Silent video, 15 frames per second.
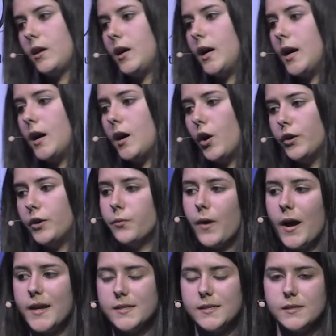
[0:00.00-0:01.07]
Uh,
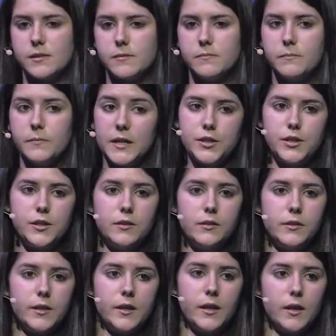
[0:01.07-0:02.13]
otherwise, machine
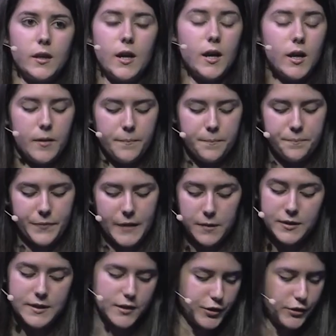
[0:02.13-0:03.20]
learning, um,
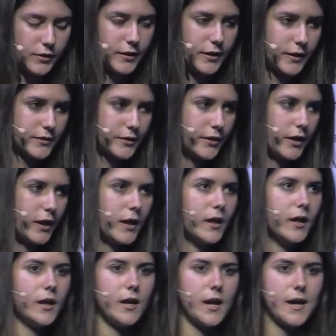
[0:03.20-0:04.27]
imitation learning, sorry,
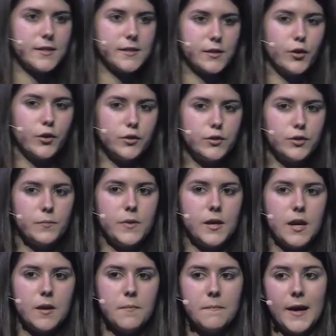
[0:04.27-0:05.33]
it's going to
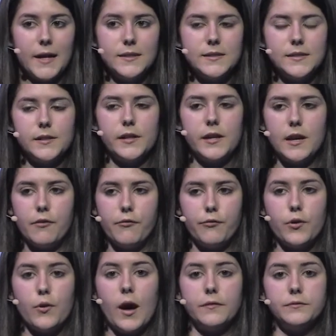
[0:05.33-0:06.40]
be better
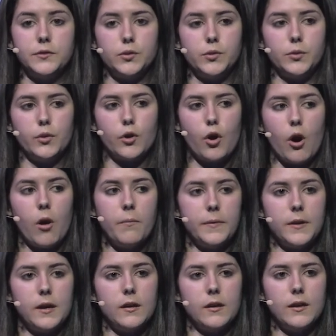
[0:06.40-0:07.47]
if you have to
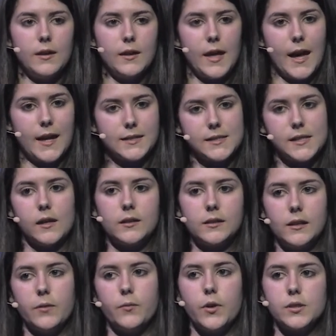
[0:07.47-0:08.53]
copy
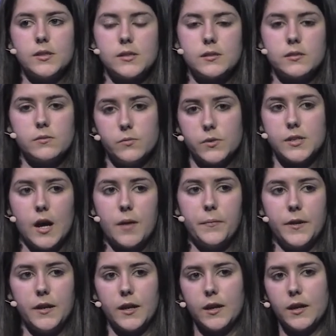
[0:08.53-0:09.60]
exactly what's, what's
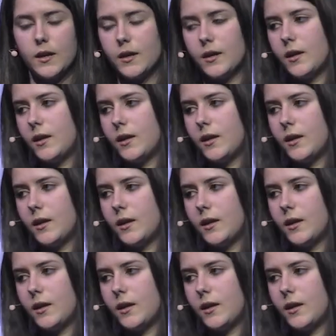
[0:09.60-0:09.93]
happening.